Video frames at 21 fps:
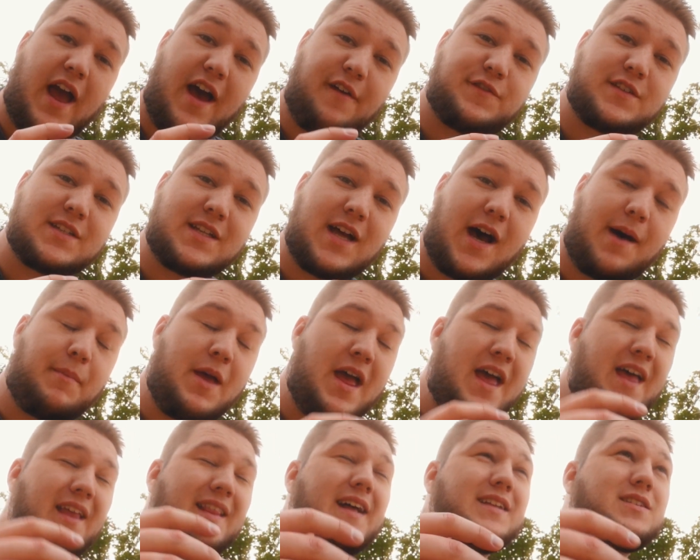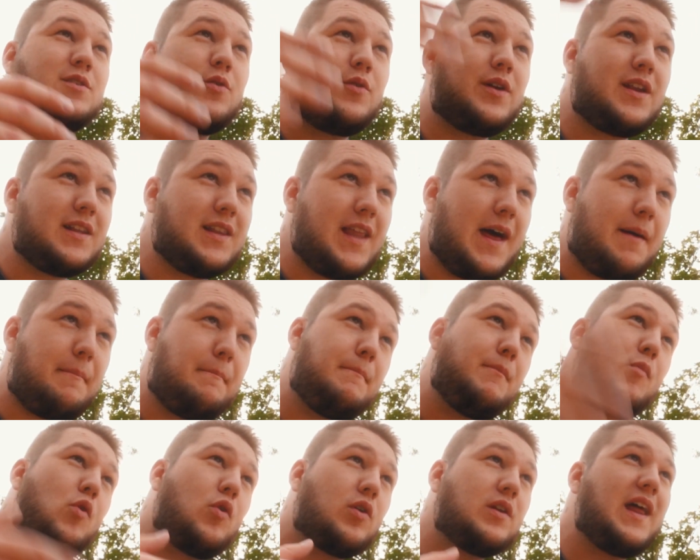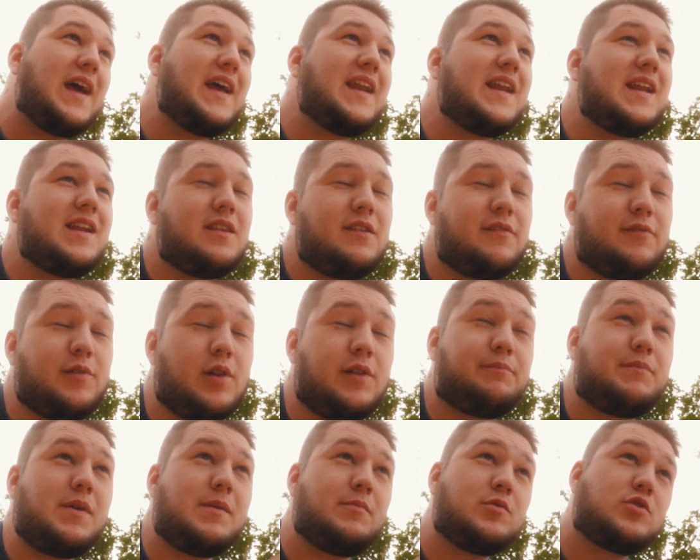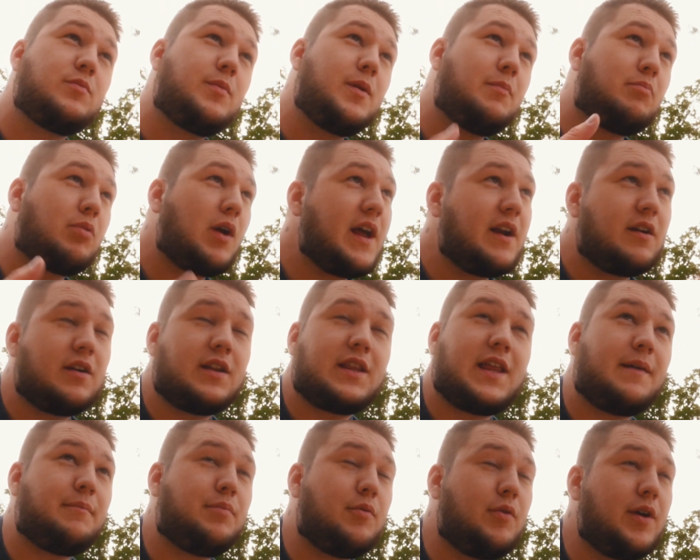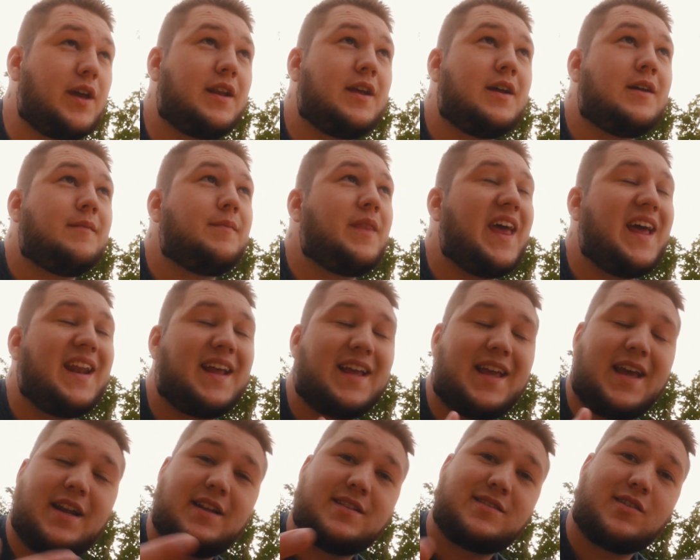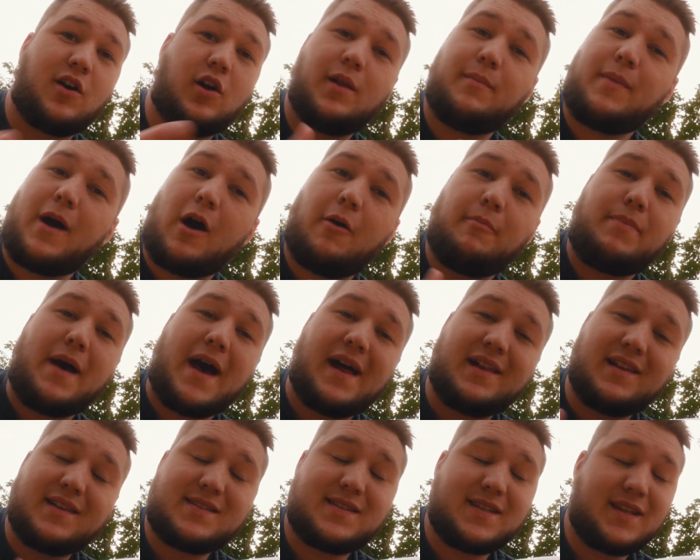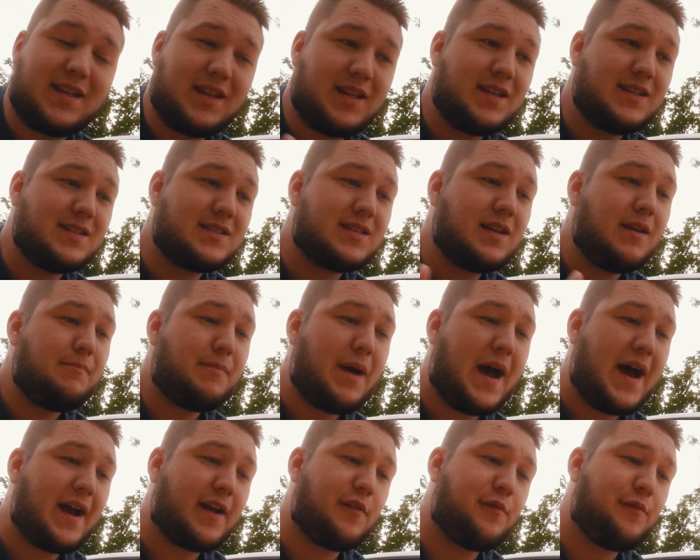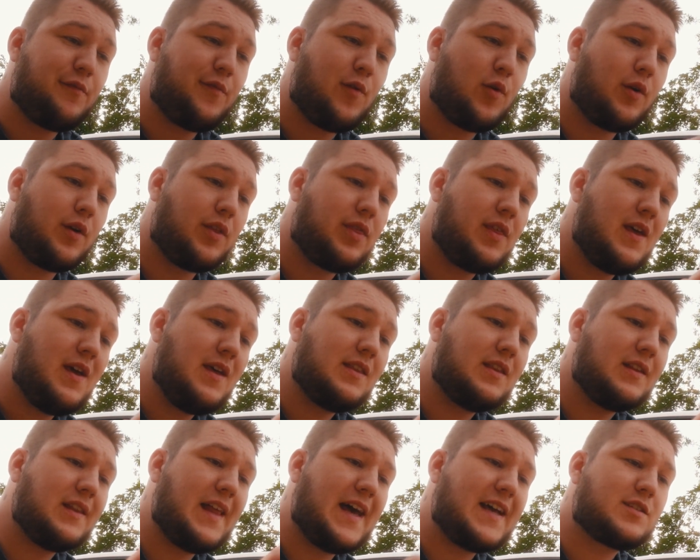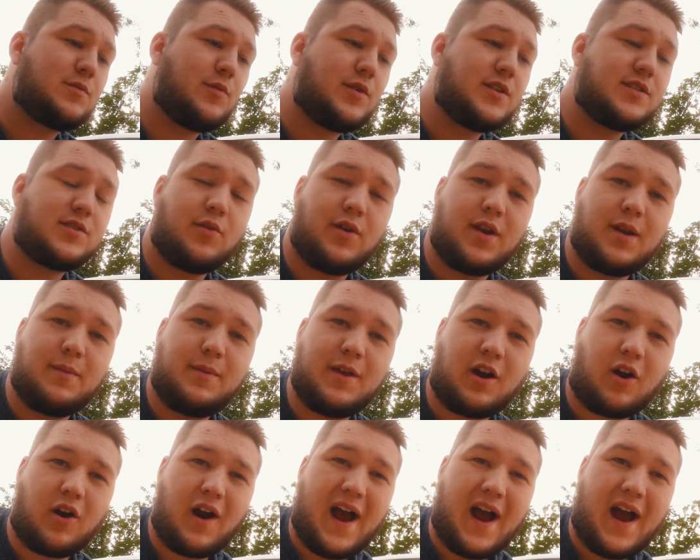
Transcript: f-stop, that's going to let more light in and the image will be brighter at that point. And again, it's all about balancing these back and forth. The last one is going to be our